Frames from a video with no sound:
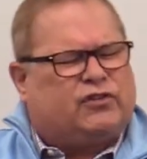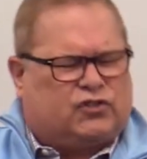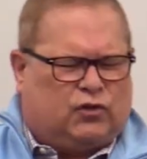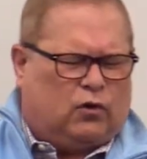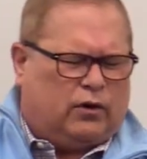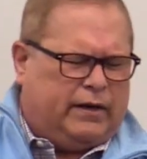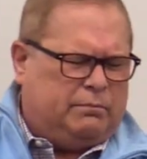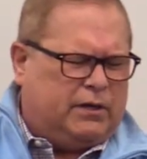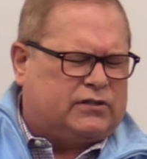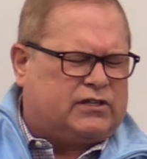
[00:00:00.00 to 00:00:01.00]
story
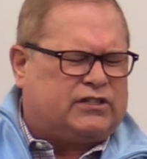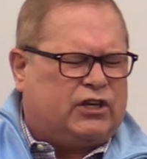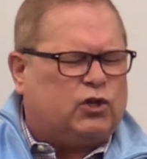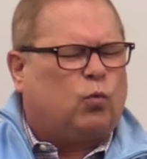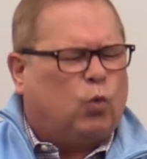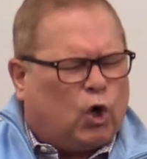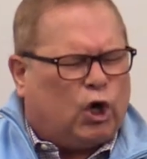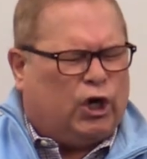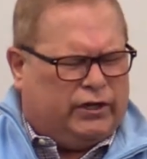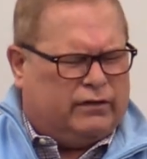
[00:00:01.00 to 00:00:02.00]
because it's in your
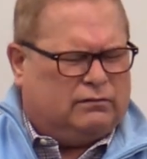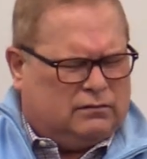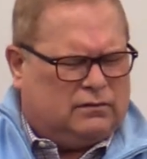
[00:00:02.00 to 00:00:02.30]
word.